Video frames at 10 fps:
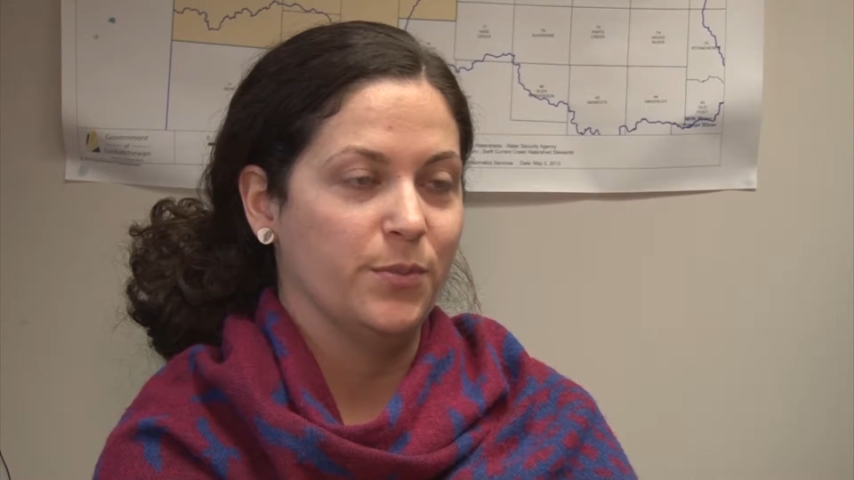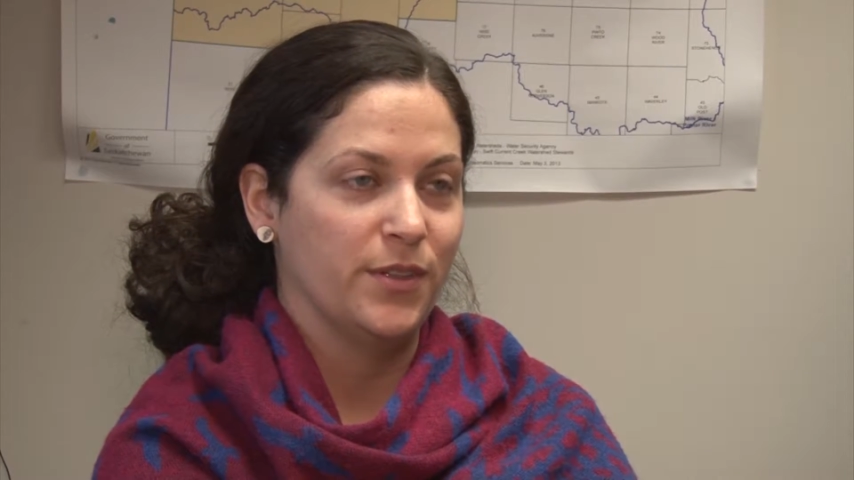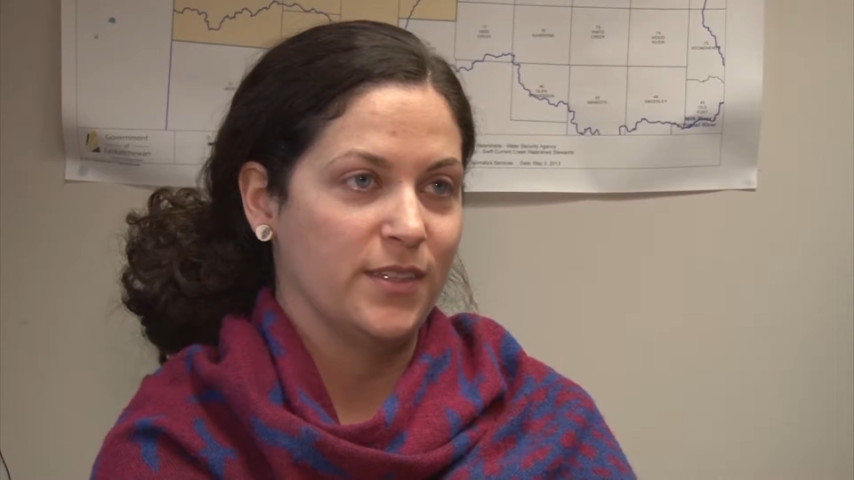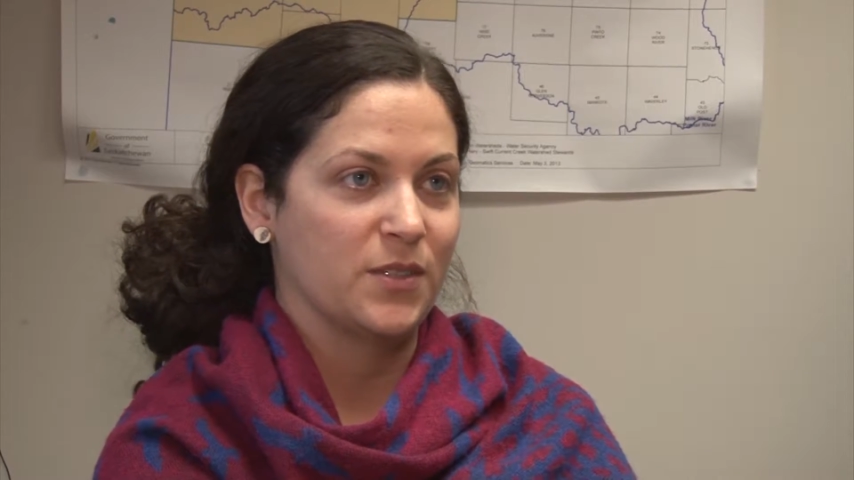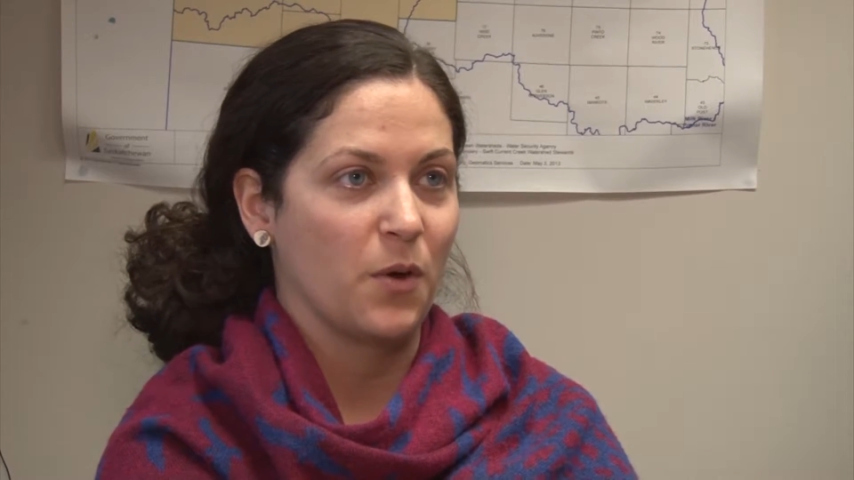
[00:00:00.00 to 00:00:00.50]

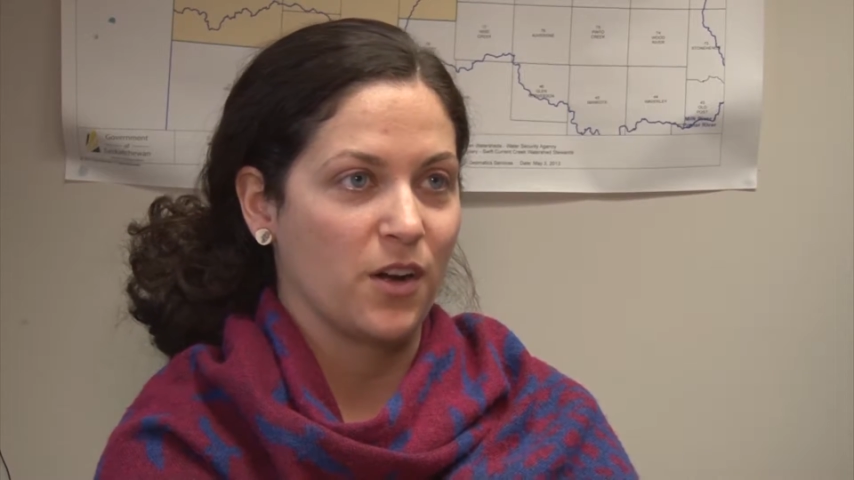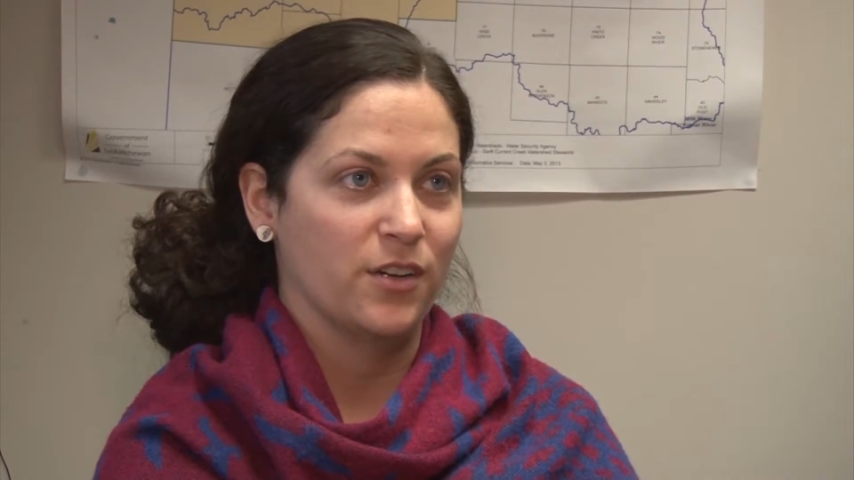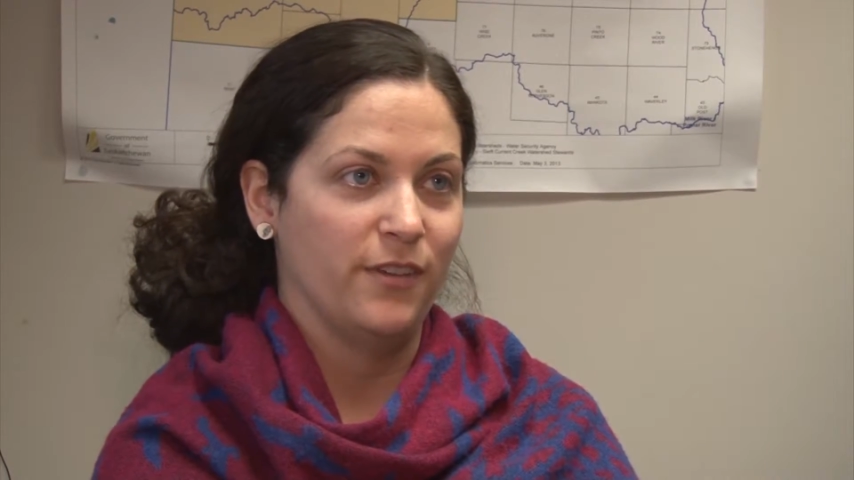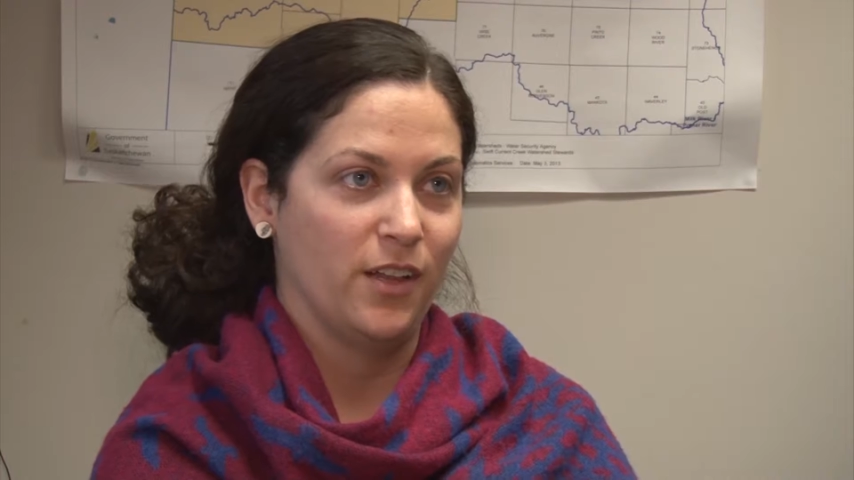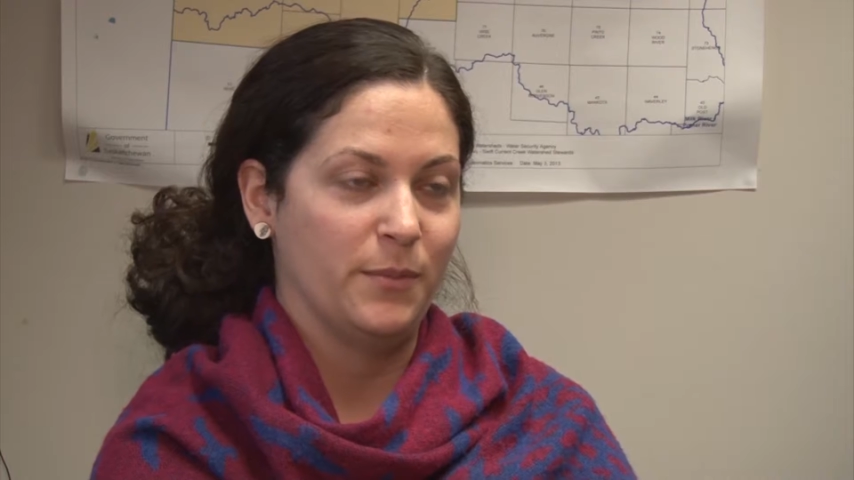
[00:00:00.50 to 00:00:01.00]
put this water
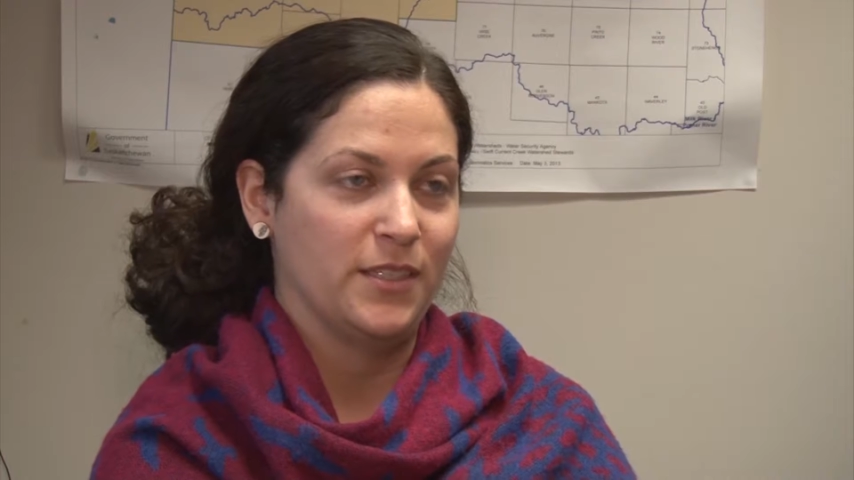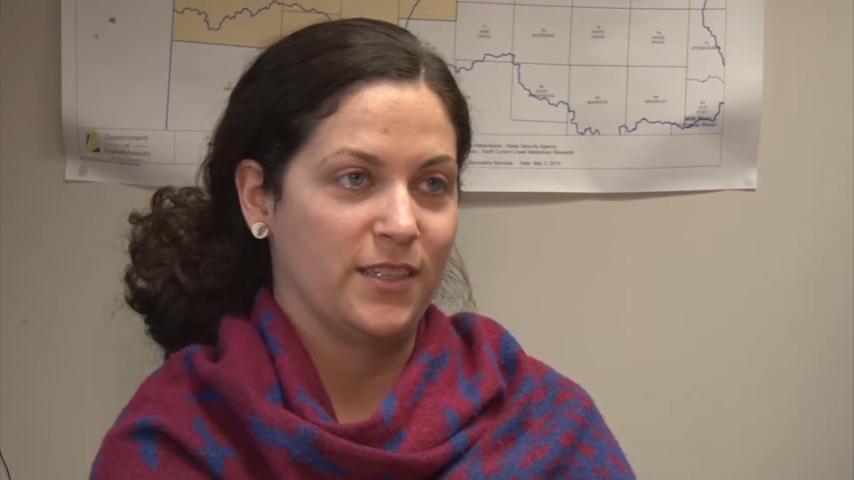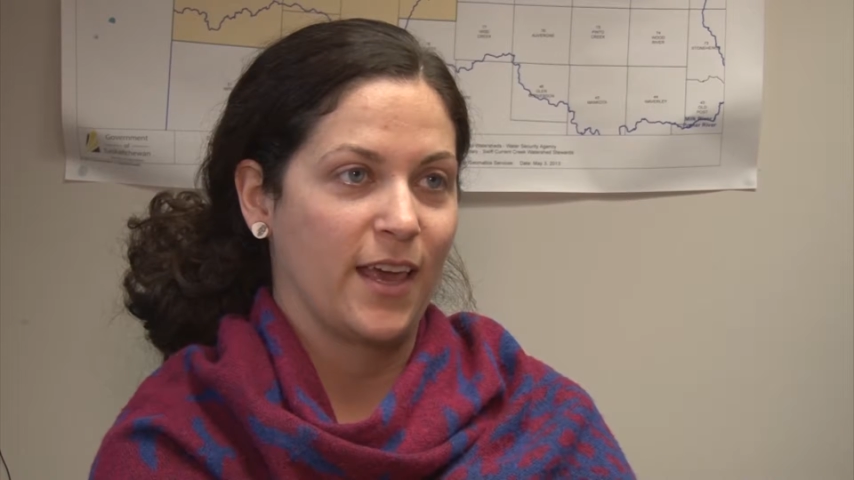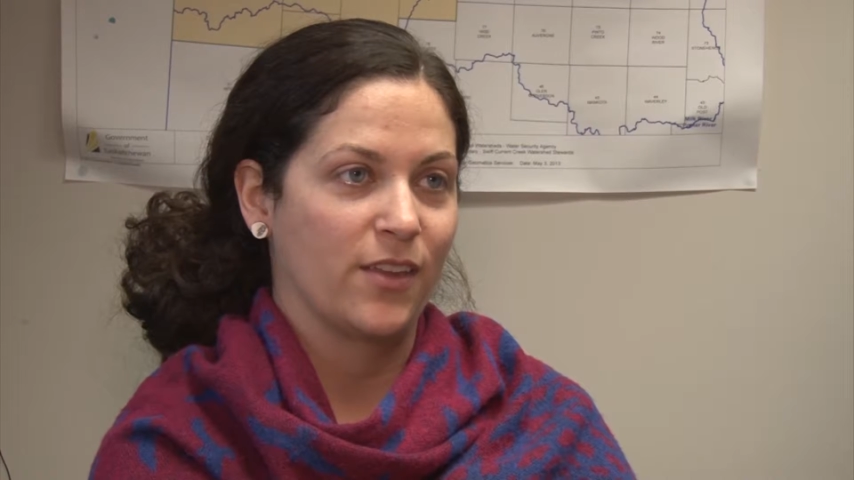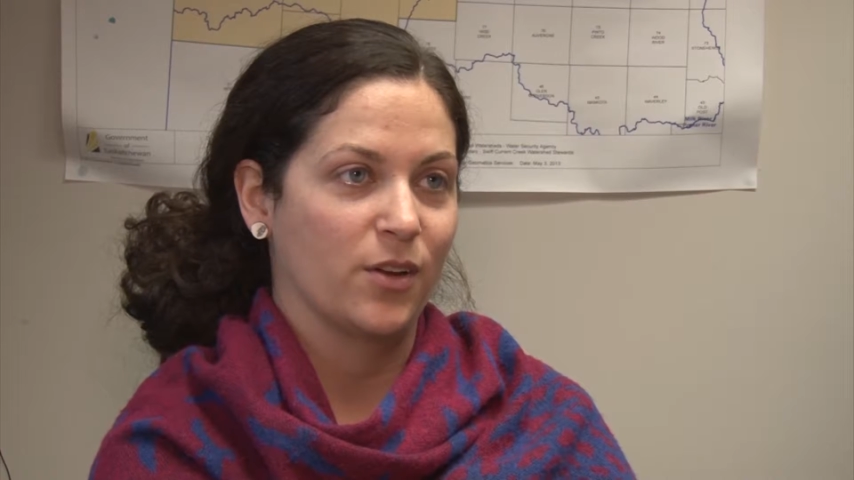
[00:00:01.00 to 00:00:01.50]
development
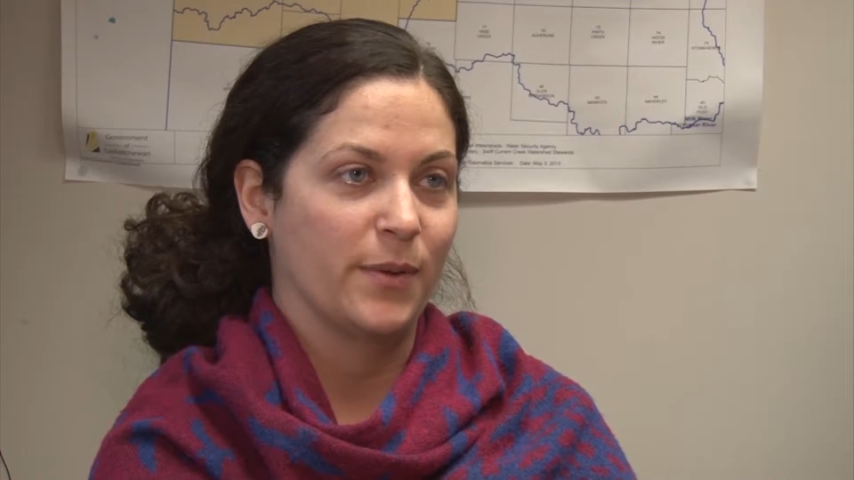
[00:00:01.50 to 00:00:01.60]
together,